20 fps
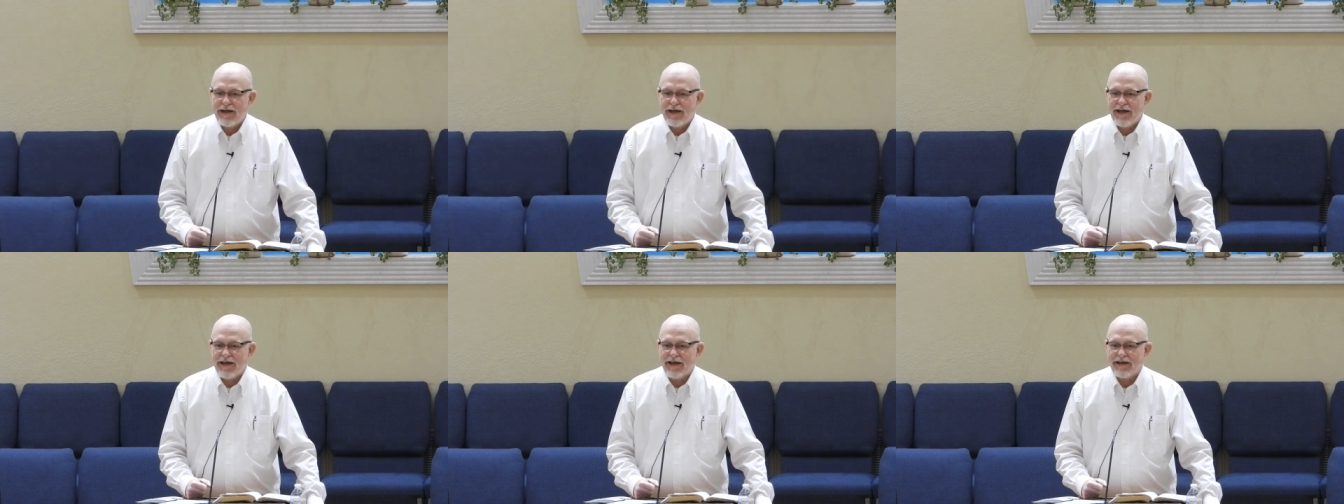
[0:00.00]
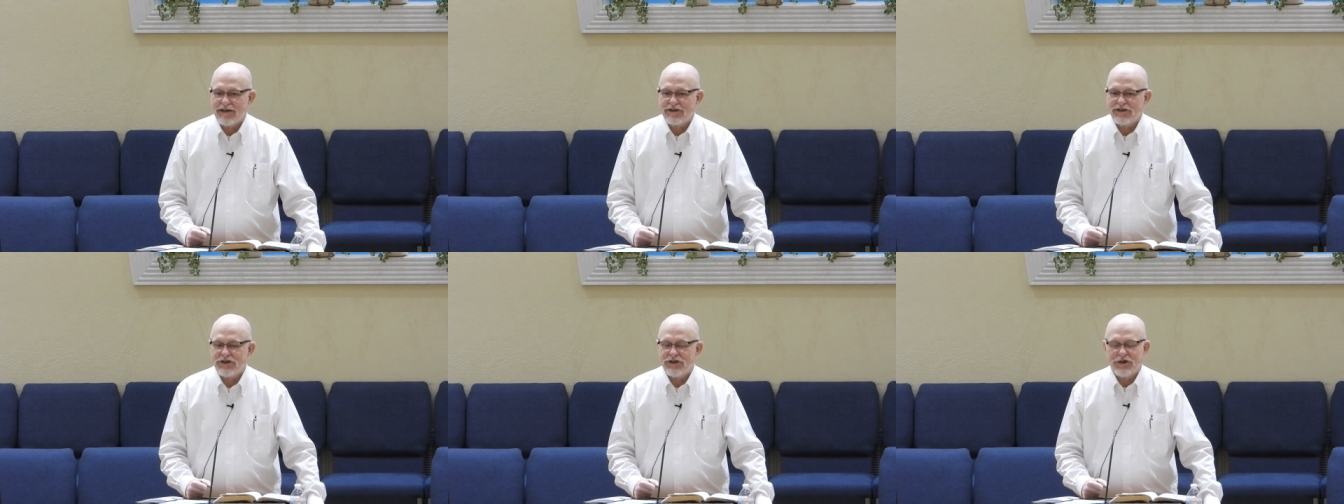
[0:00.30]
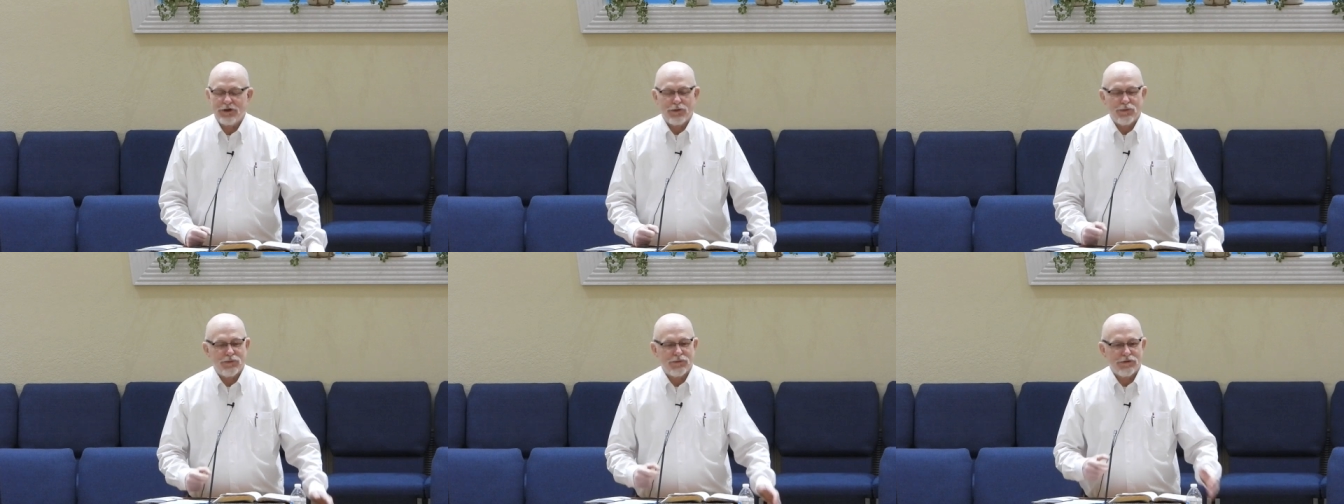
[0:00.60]
And
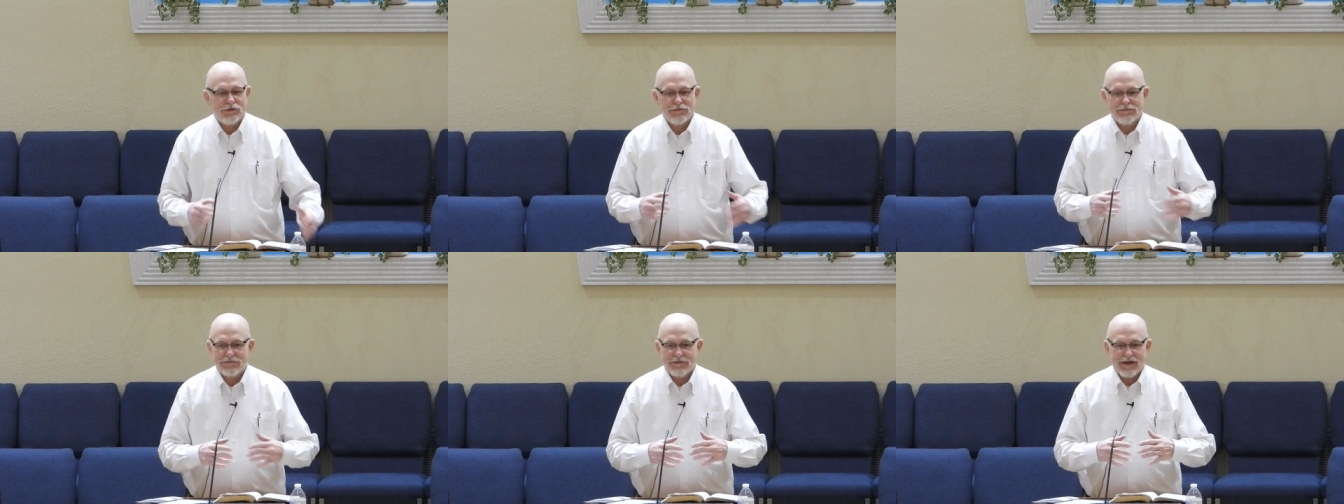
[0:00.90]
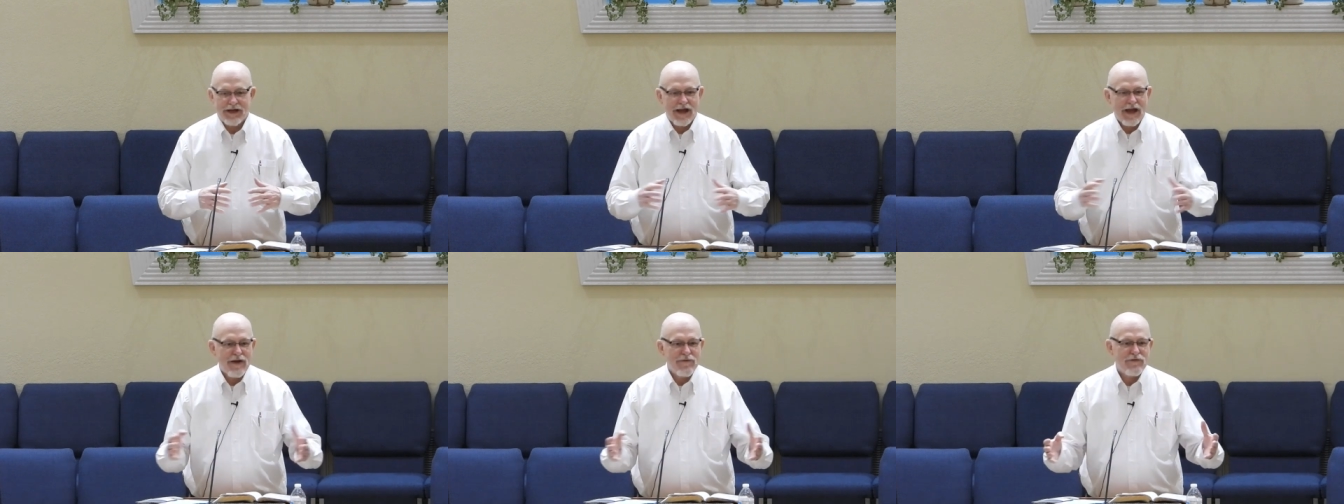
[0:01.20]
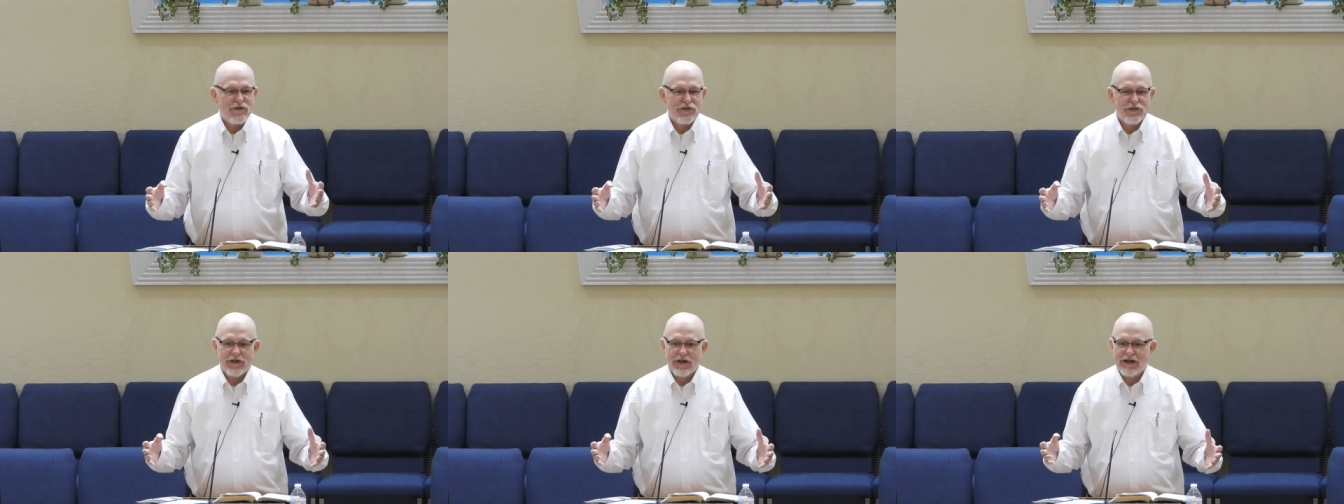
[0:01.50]
so
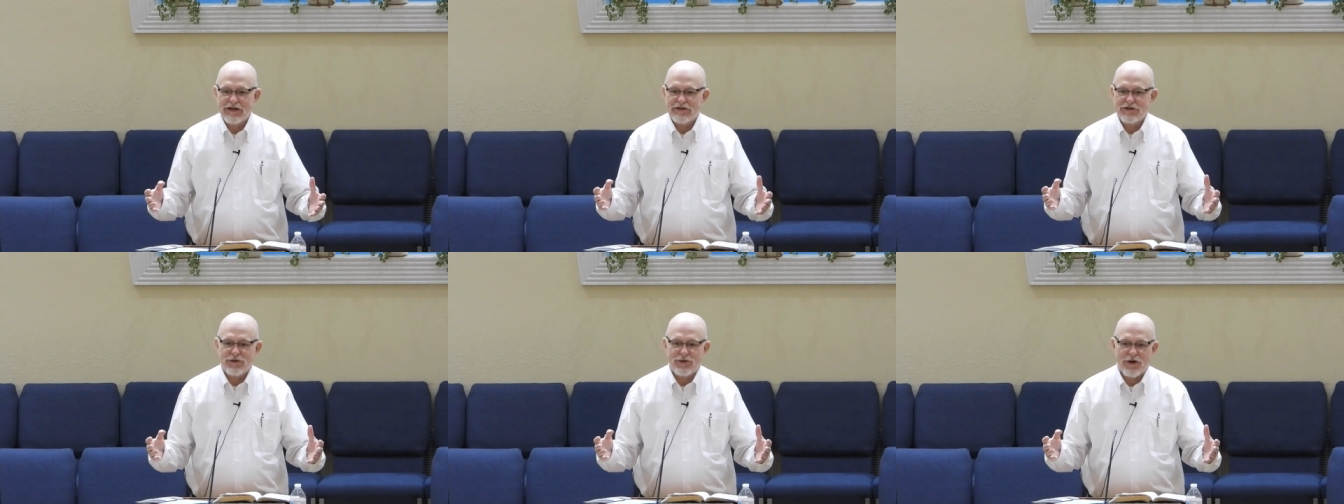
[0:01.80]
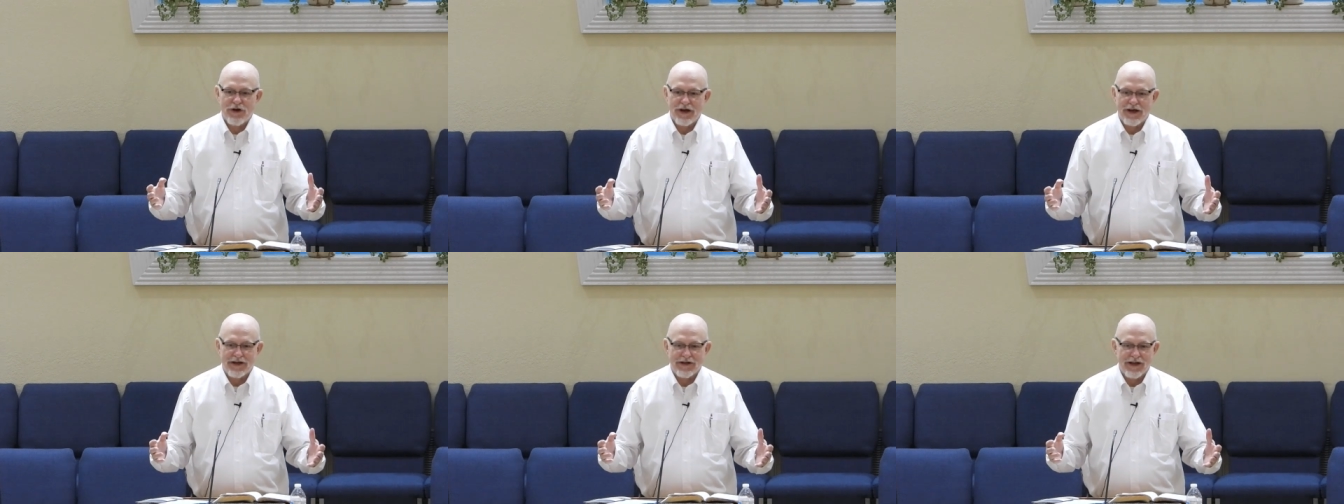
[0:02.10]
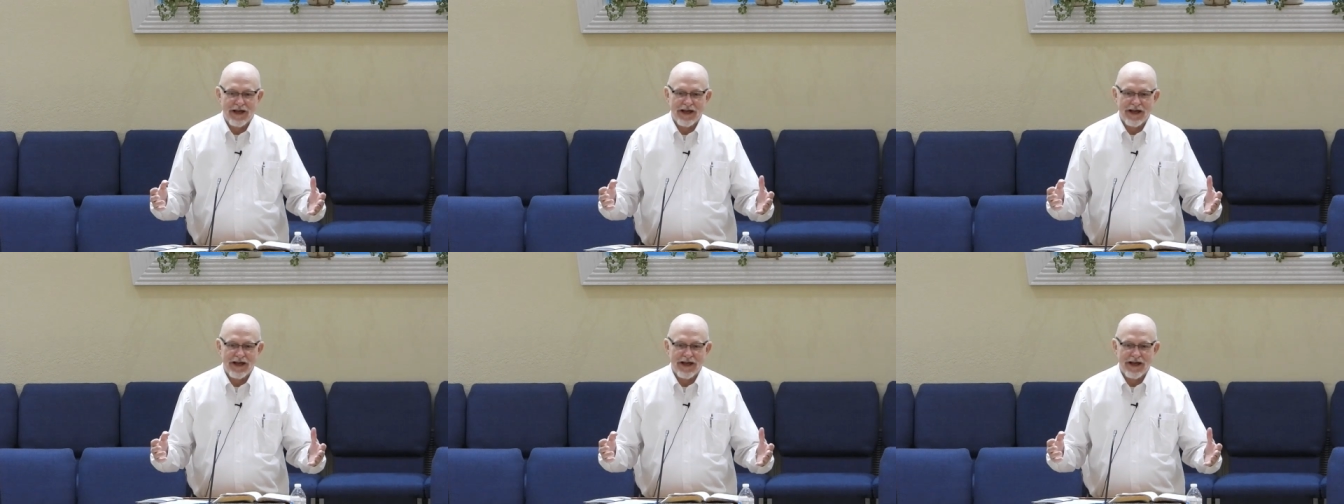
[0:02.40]
everything's great.